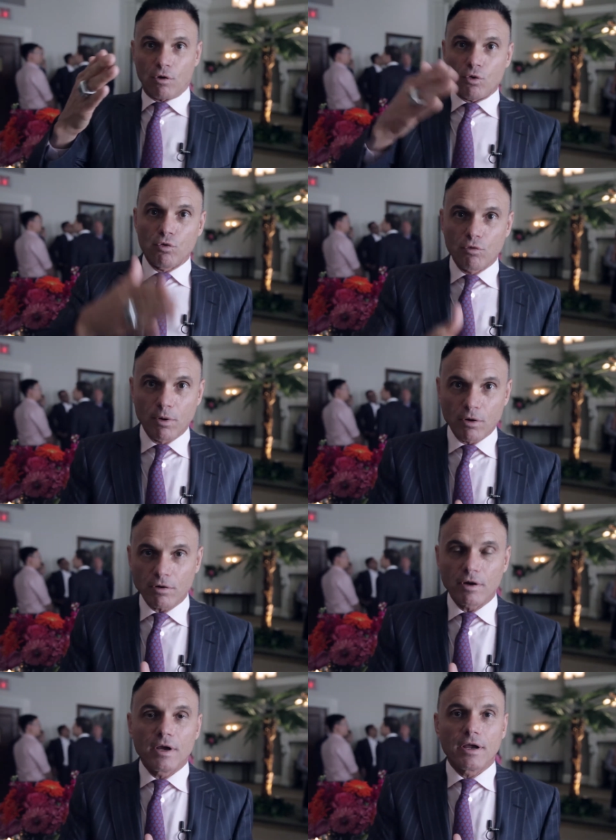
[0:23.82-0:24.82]
know,
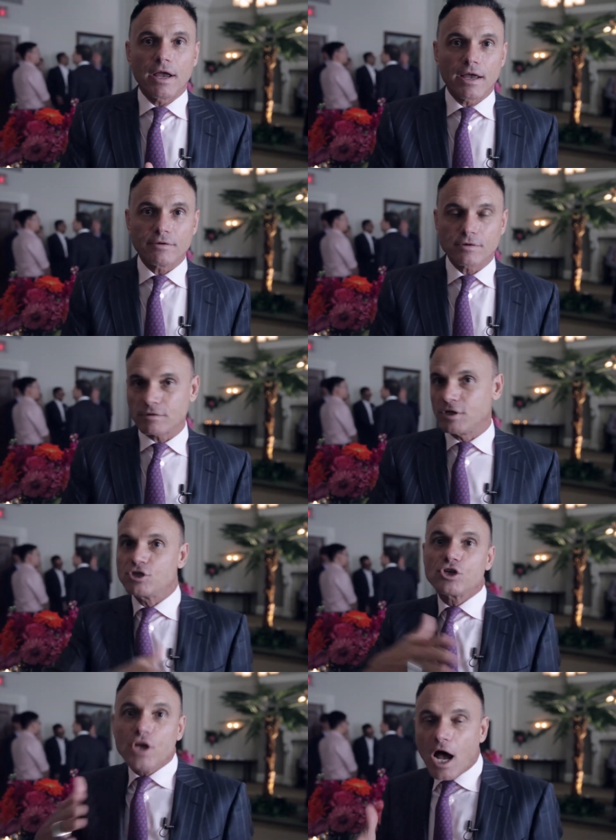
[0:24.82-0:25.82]
Uber has
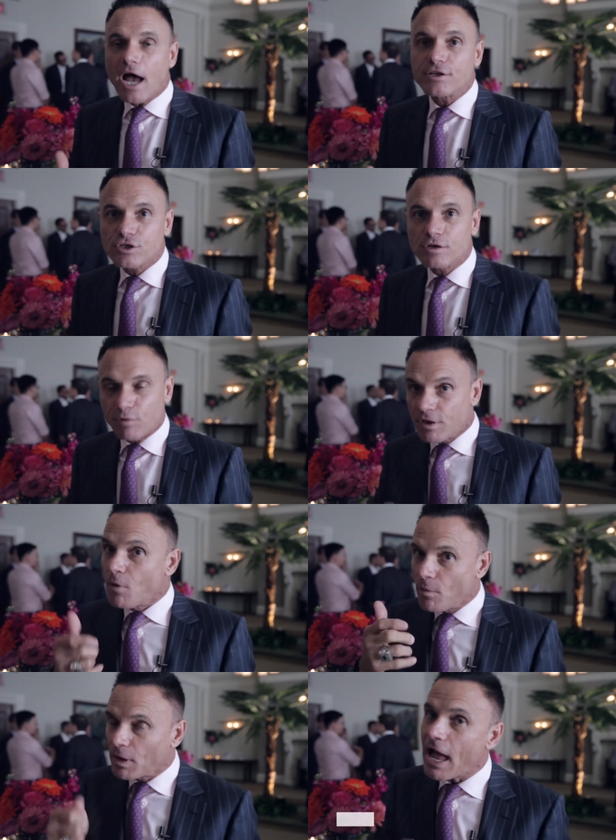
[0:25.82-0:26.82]
digitized with a
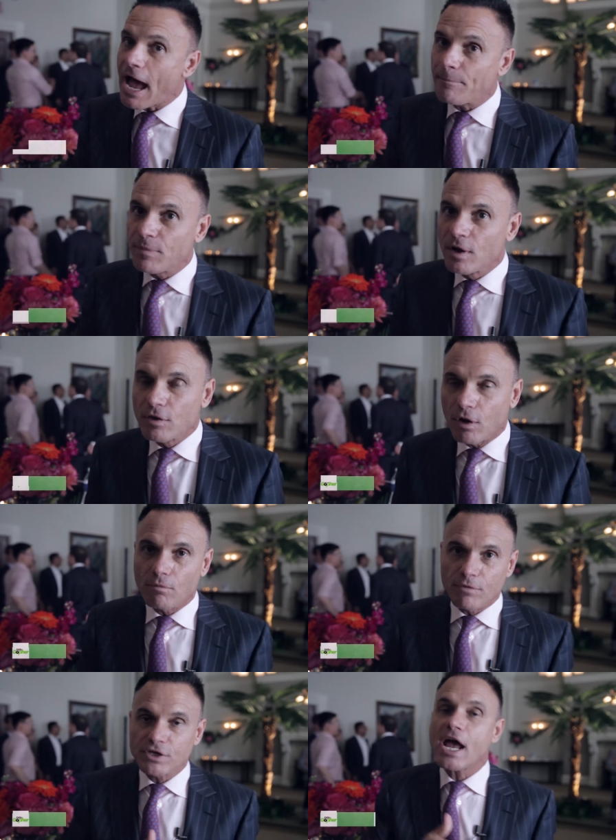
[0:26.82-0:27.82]
mobile app,
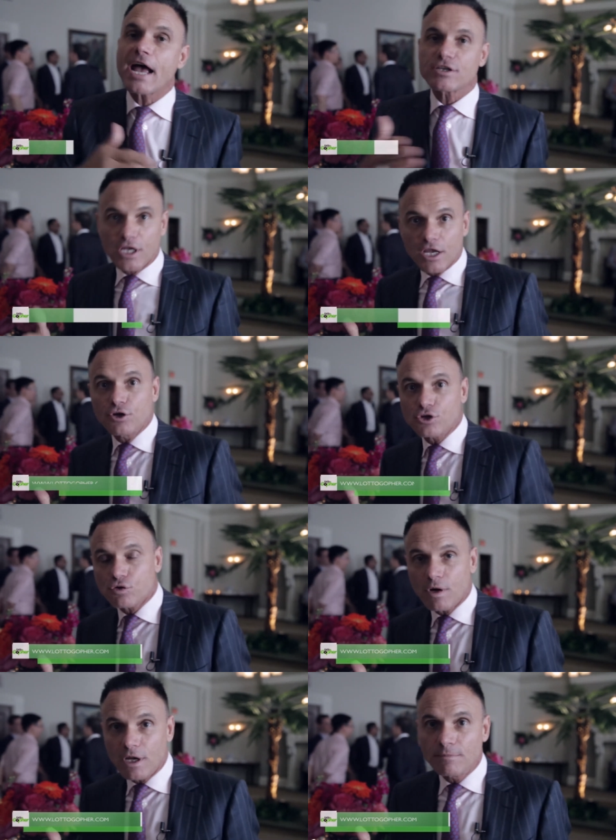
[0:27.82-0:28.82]
both the taxi
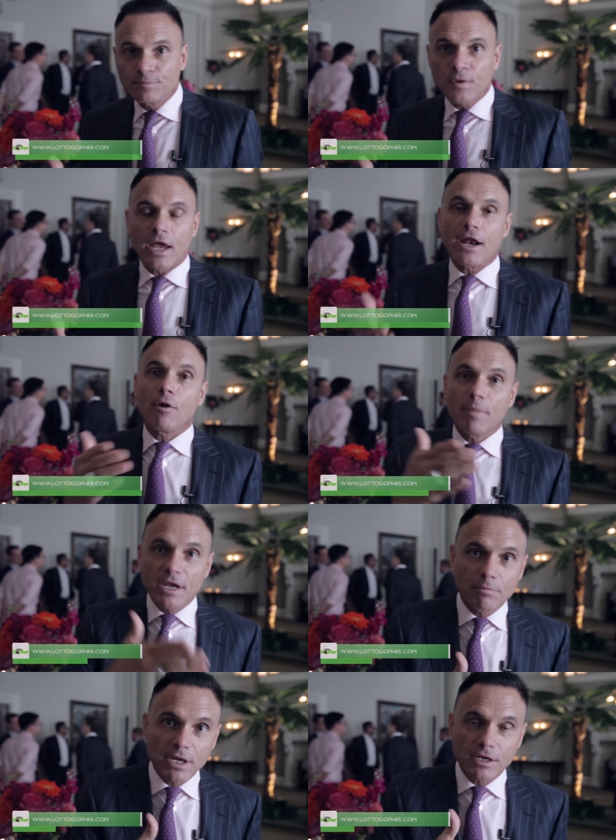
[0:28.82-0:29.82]
industry and
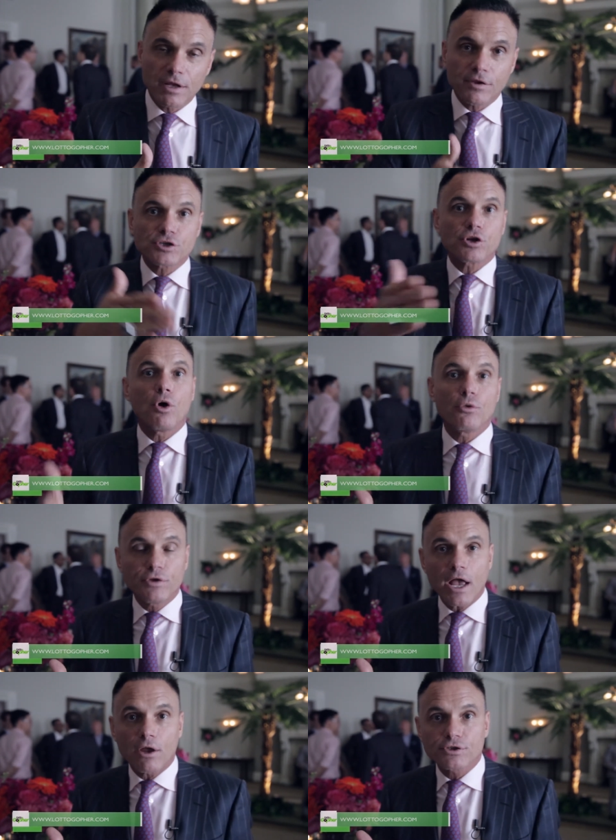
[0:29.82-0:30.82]
Airbnb did this to
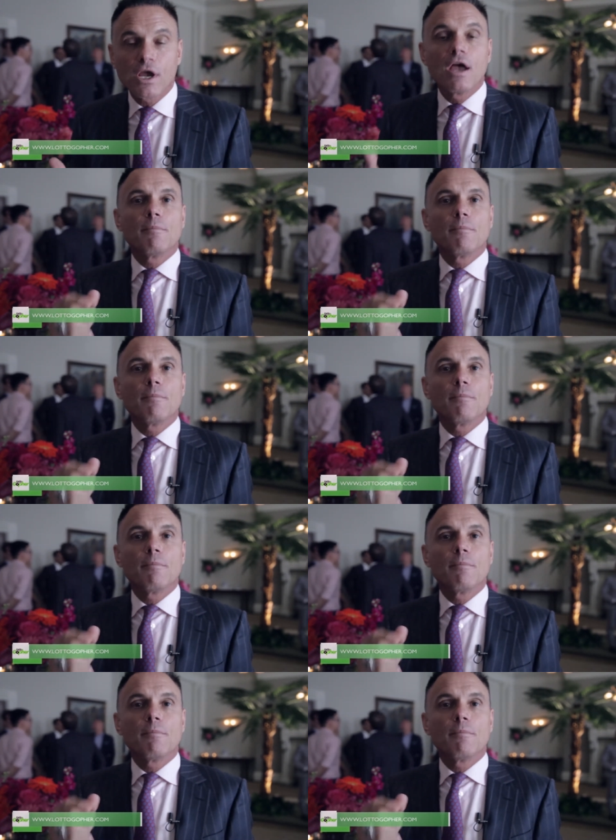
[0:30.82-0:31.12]
hotels.